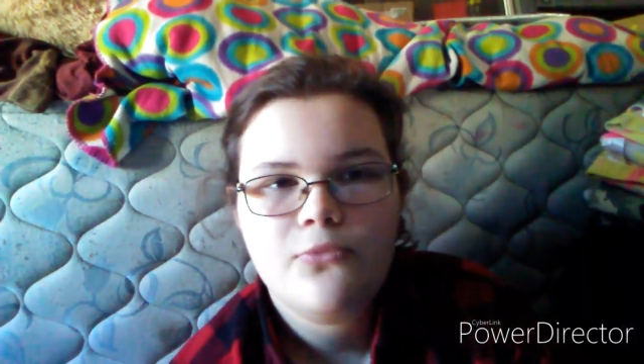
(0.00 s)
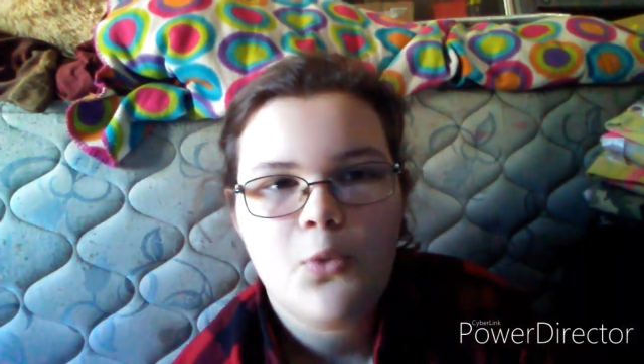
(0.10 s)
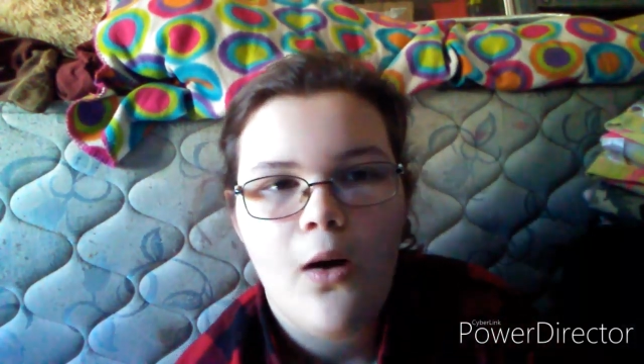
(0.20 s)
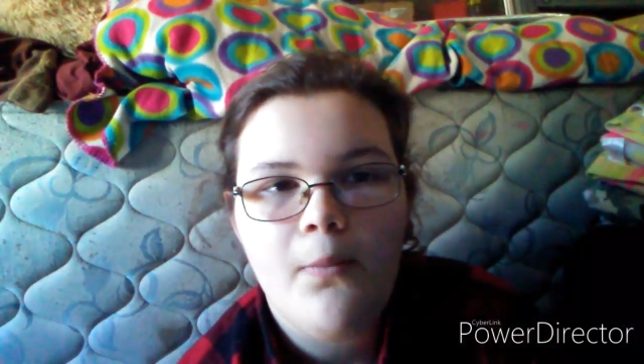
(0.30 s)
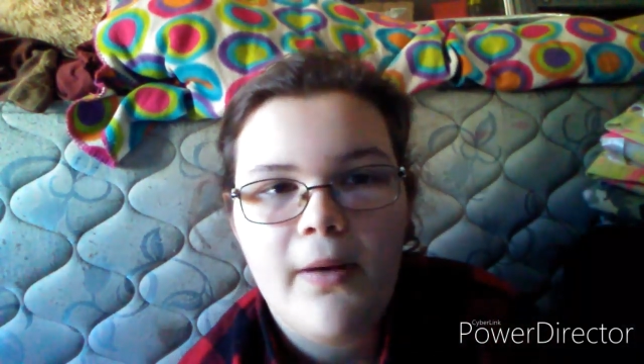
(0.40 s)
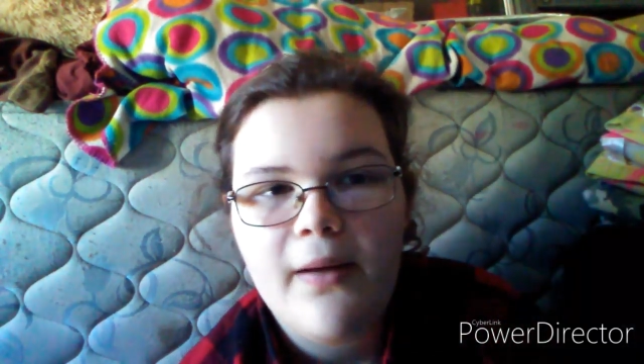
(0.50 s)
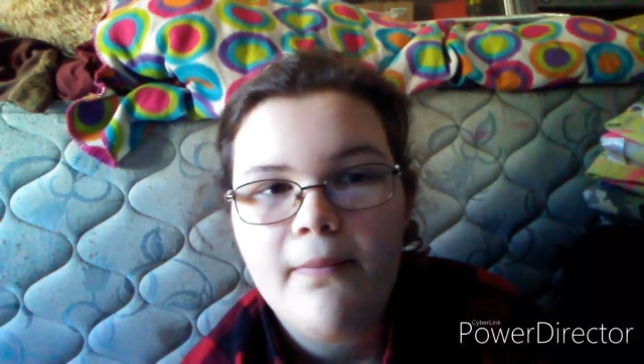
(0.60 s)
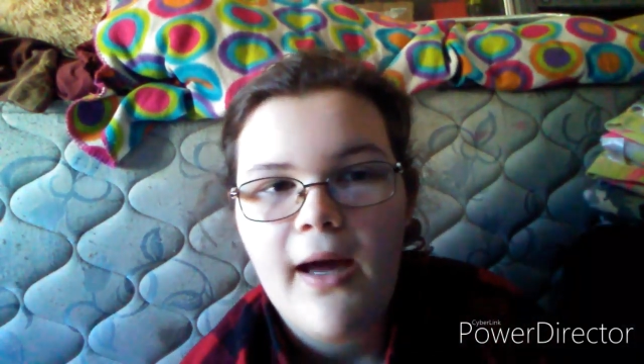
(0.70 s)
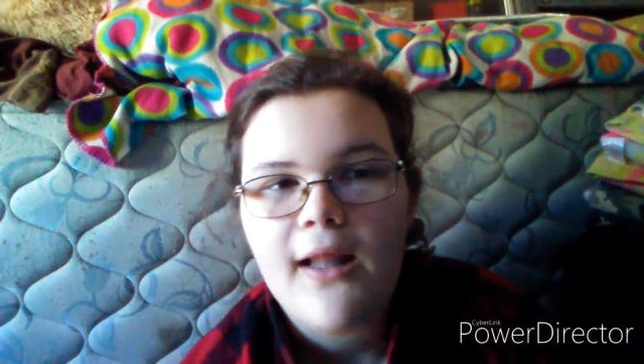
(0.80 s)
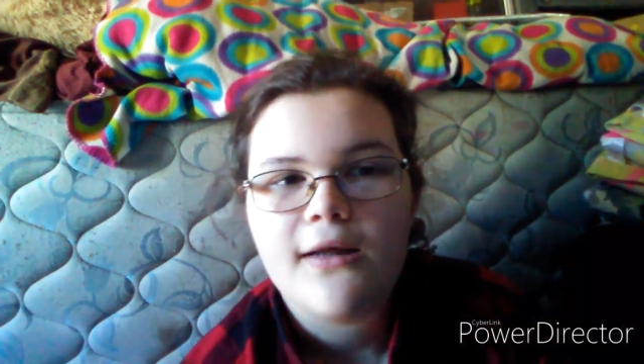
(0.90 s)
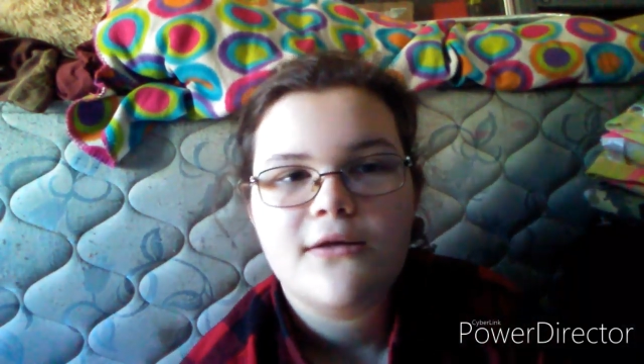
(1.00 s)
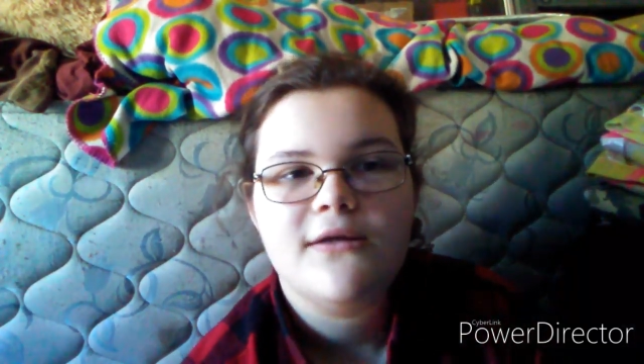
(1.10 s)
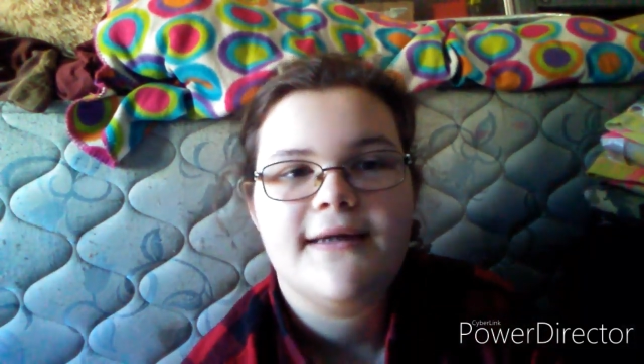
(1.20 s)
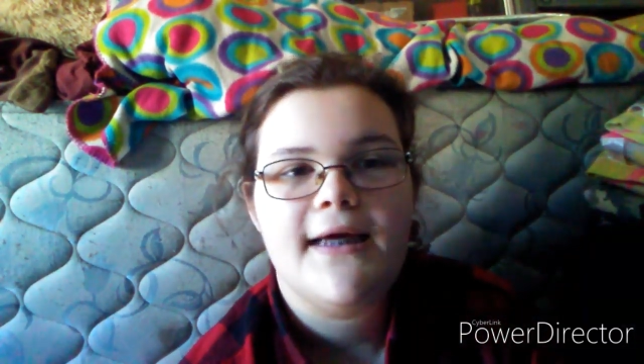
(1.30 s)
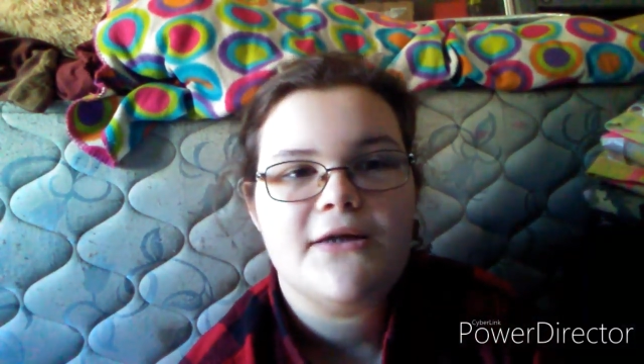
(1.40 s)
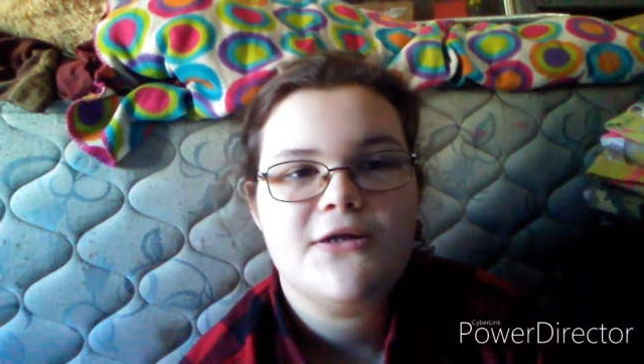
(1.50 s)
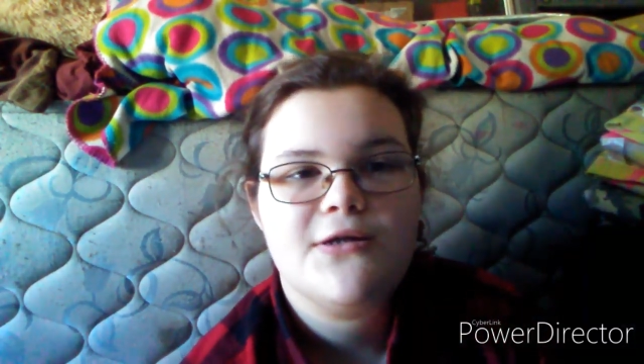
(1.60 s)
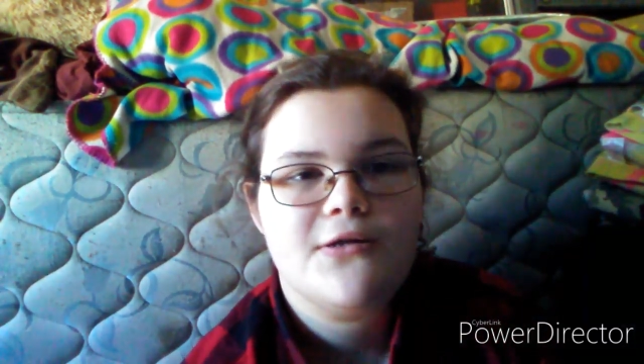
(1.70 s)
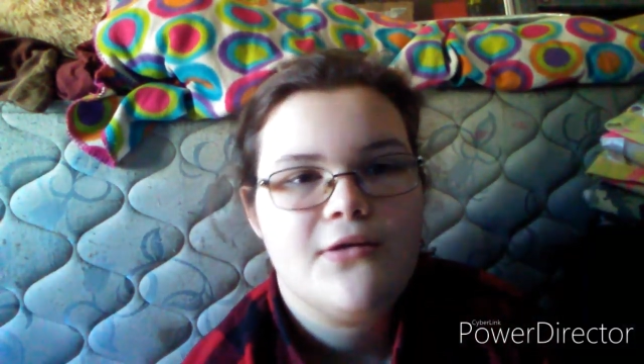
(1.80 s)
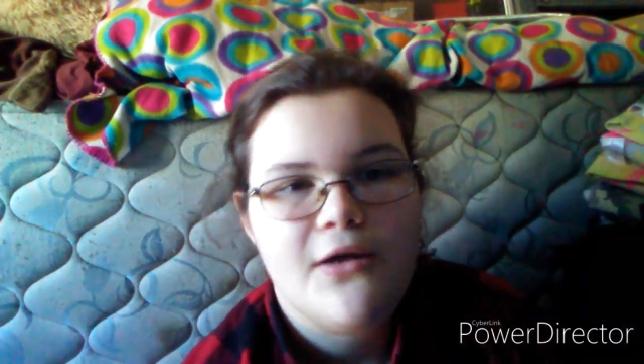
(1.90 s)
12 pan palette to
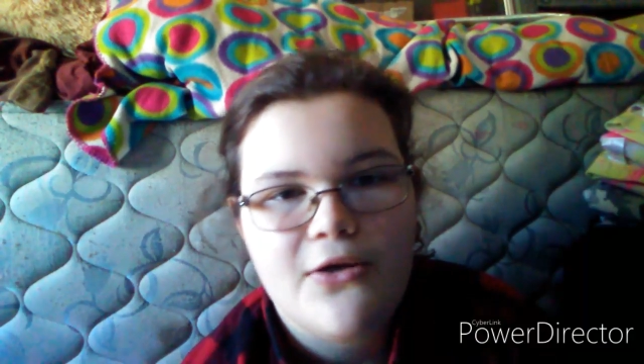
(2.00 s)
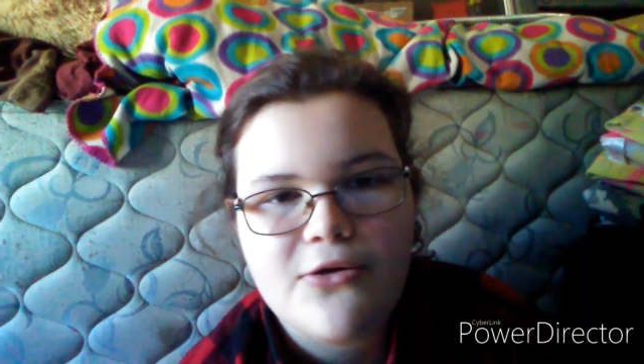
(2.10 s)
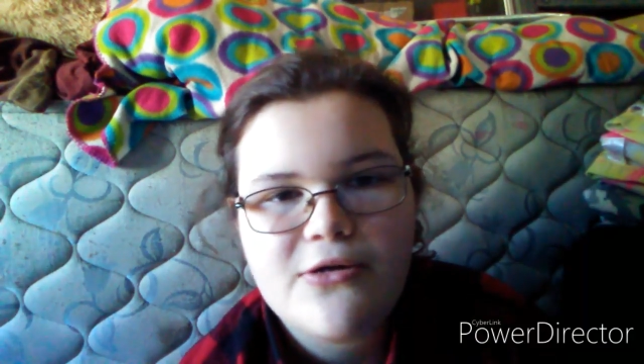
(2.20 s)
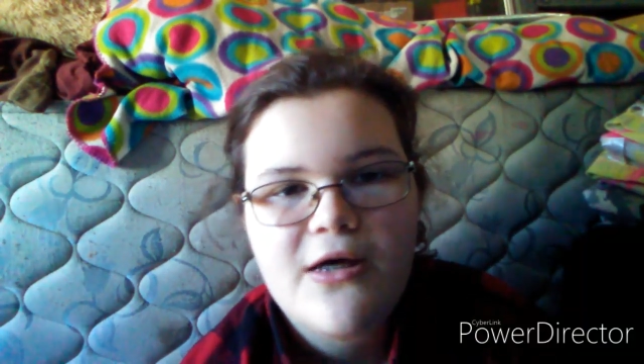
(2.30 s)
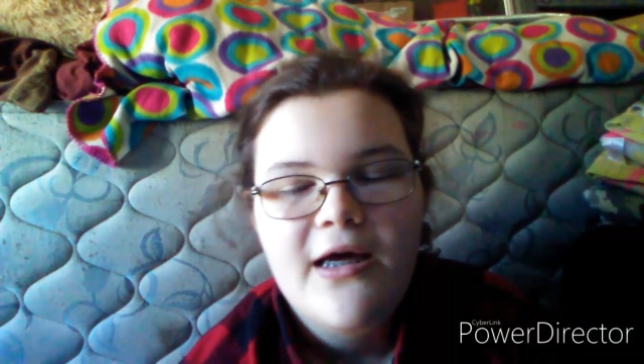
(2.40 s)
test because